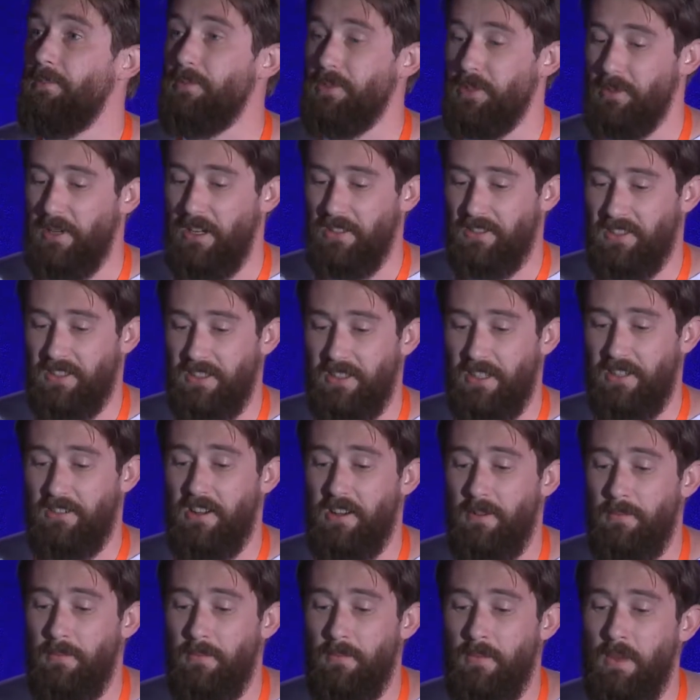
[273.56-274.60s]
them to our
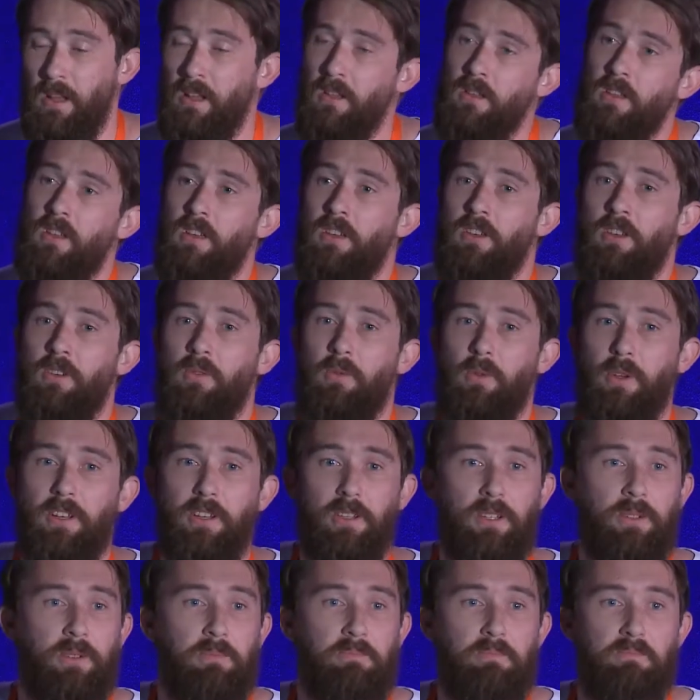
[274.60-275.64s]
CRM, we're going
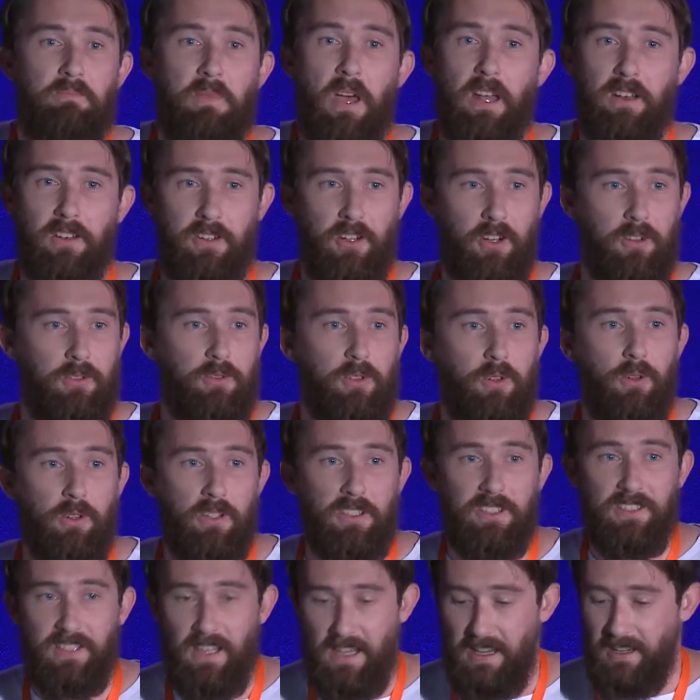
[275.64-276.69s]
to, I don't know, call
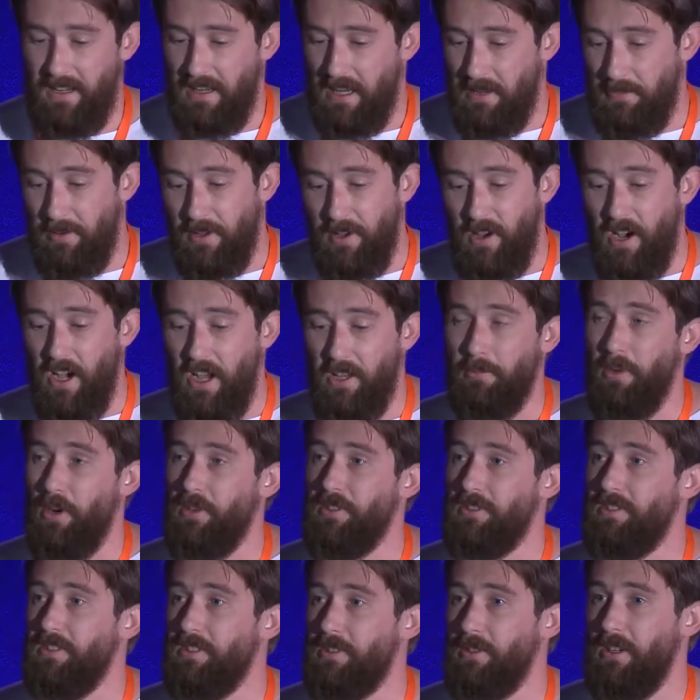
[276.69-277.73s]
a Slack API and
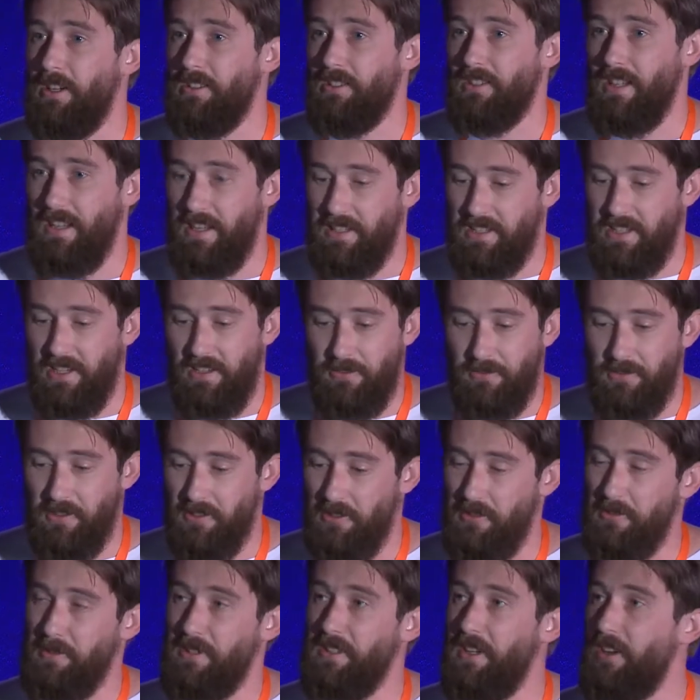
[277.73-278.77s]
post it to our Slack channel so
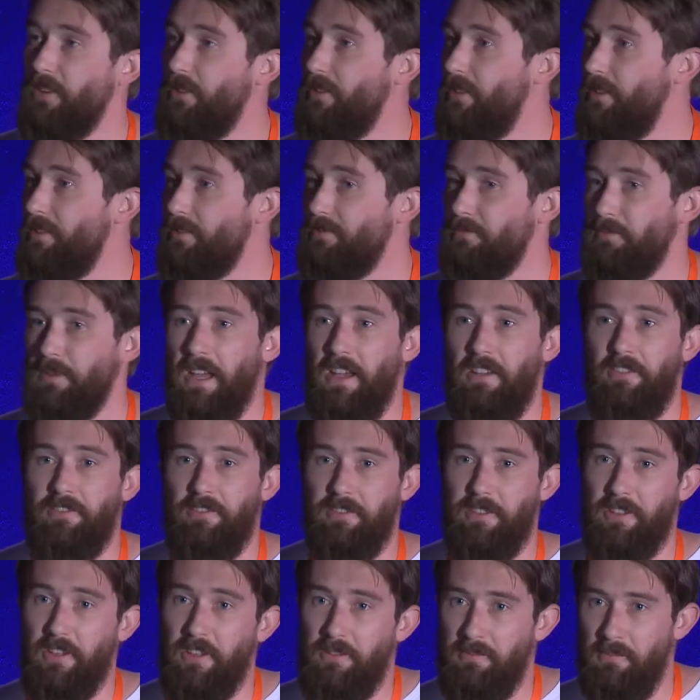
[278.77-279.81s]
that we know that we have,
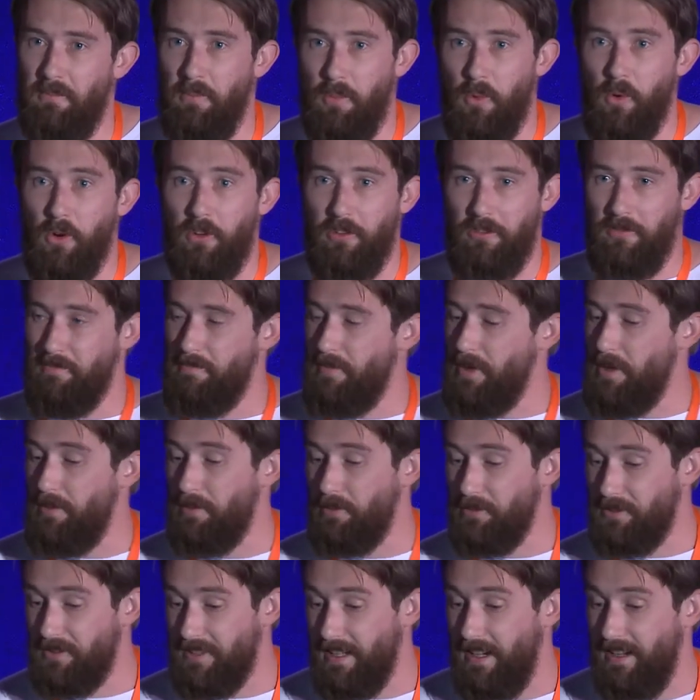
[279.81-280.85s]
more of
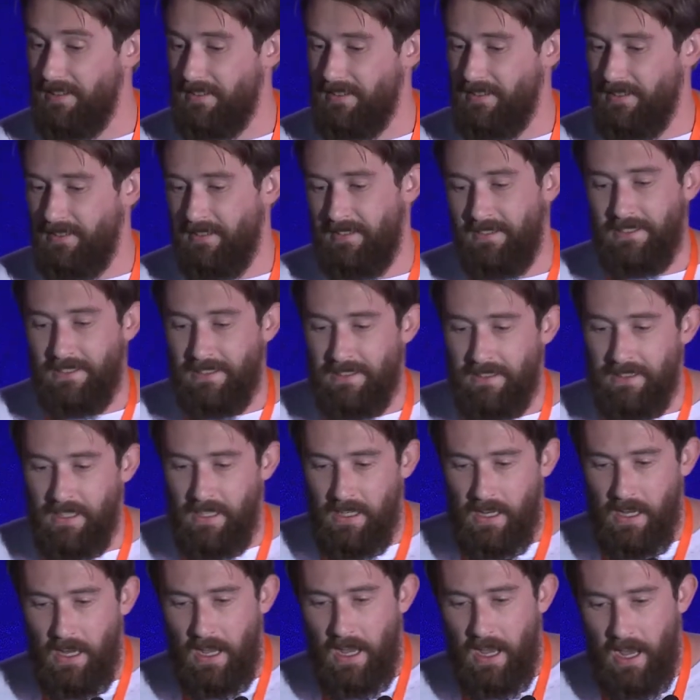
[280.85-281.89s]
people's data.
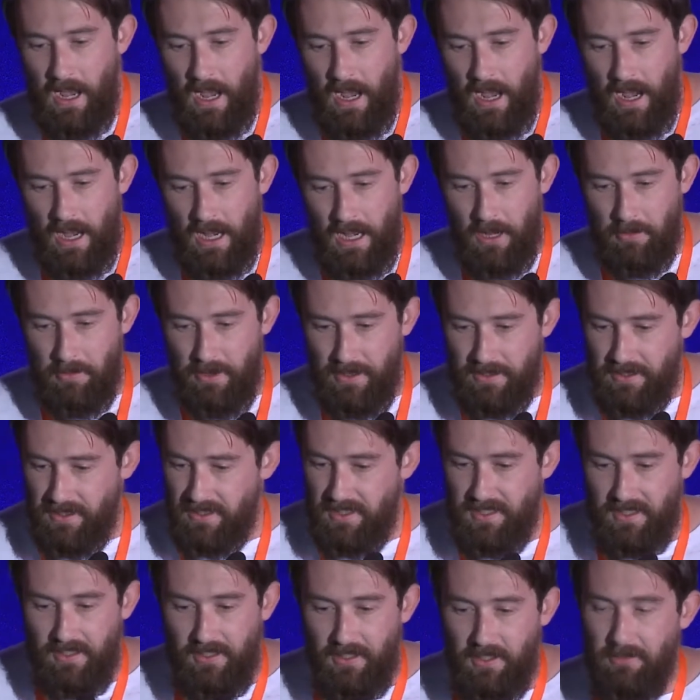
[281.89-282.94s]
And just
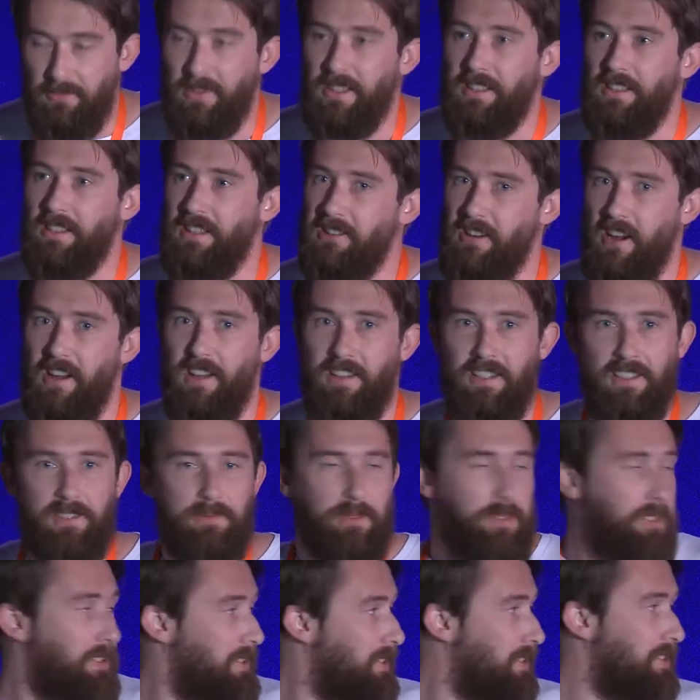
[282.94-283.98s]
to get completely crazy,
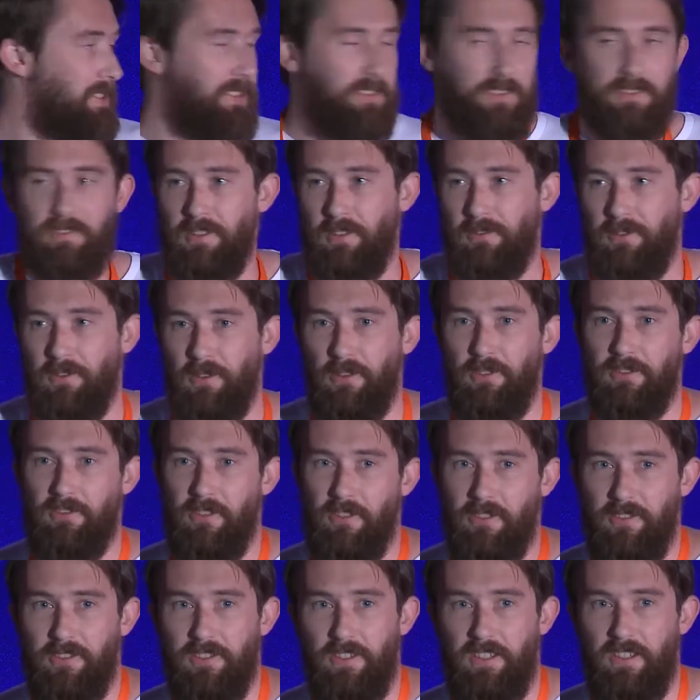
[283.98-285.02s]
because the further
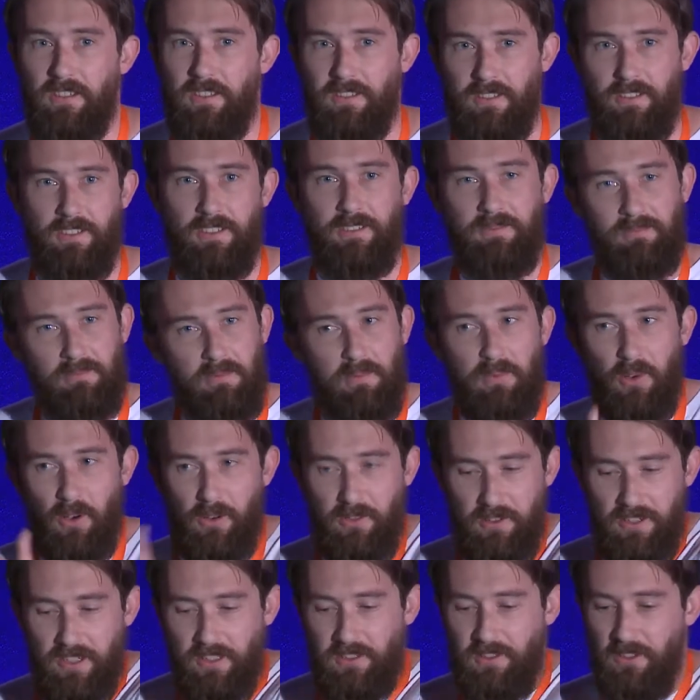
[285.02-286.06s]
on you get into
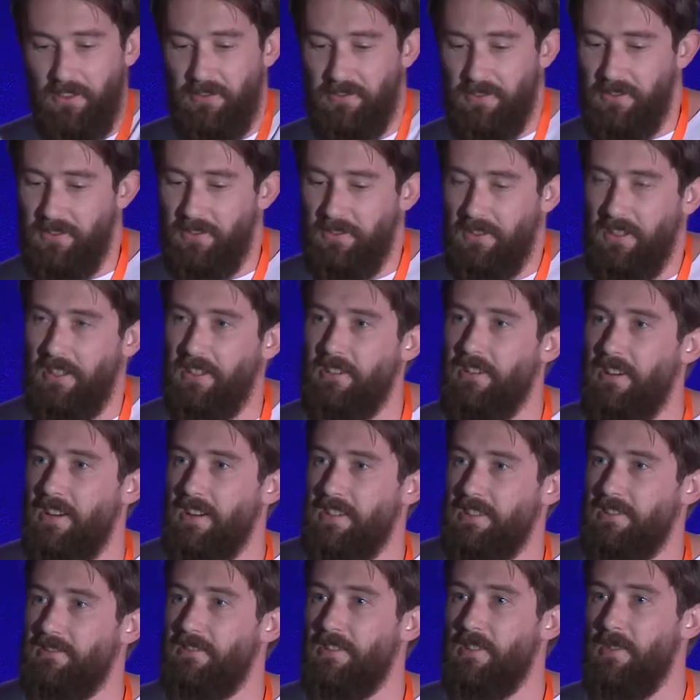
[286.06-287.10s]
projects, often you get
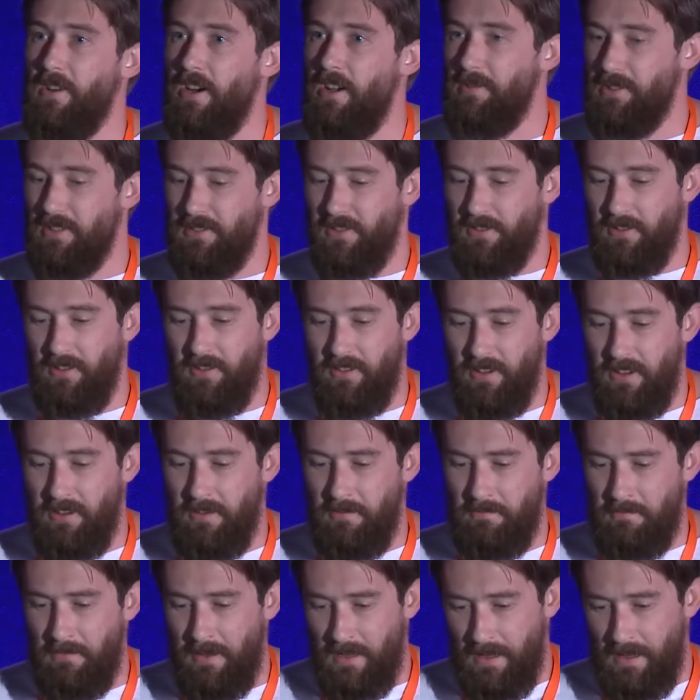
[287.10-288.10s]
crazy requirements thrown in,